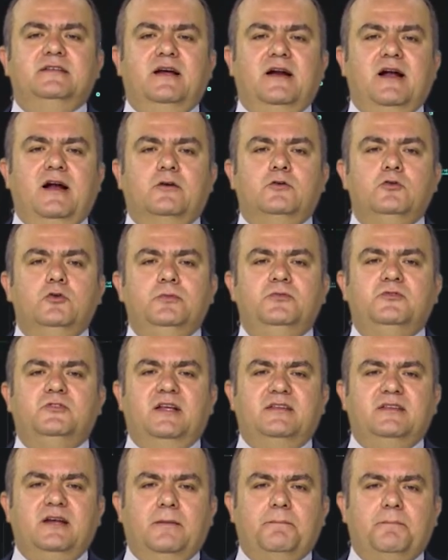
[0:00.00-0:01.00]
there are groups
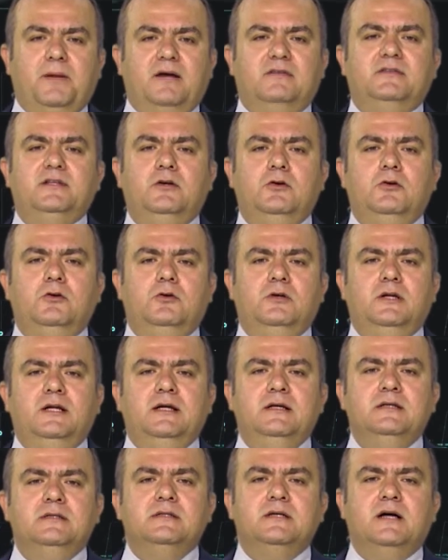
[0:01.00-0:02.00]
that are
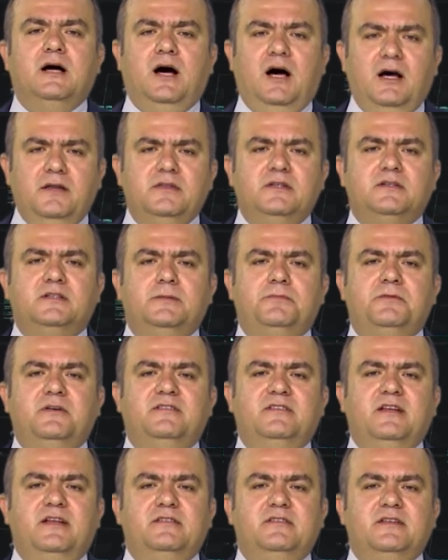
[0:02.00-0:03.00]
particularly
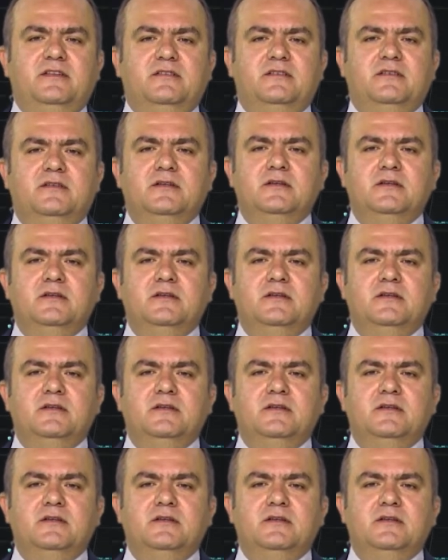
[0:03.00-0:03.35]
underrepresented,